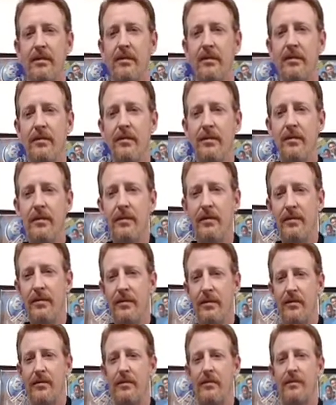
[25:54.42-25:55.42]

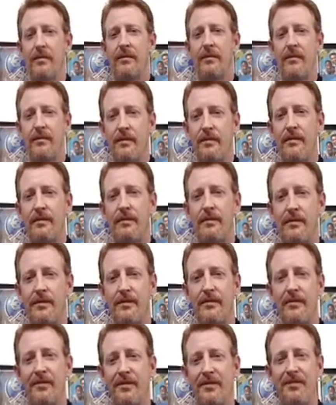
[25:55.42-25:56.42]

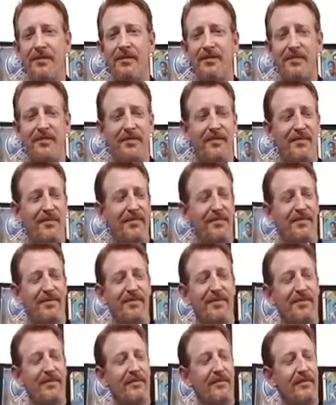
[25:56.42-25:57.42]

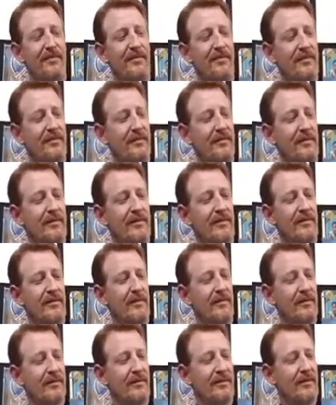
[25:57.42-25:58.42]

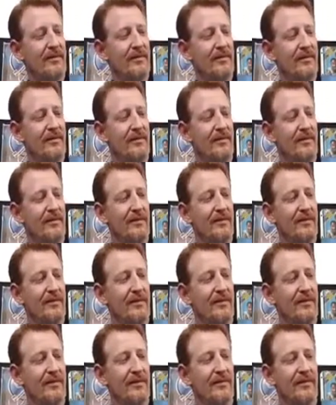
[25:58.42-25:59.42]

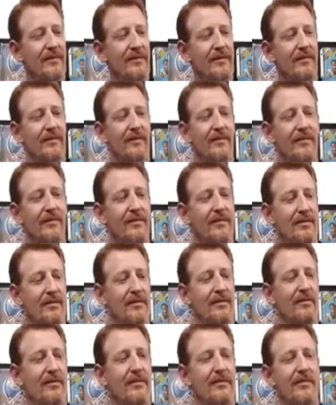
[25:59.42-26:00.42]

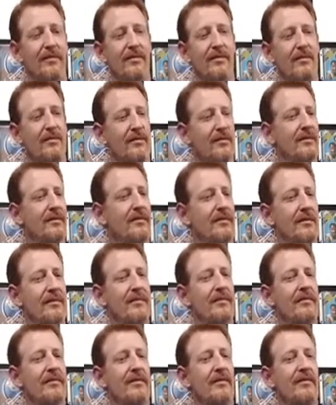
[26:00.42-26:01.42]

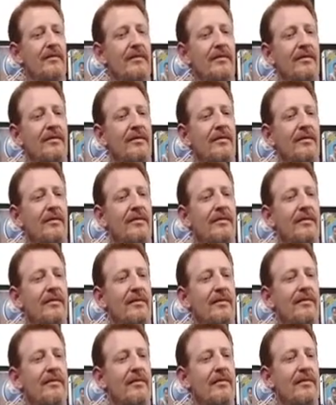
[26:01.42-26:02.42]
The person shown says nothing.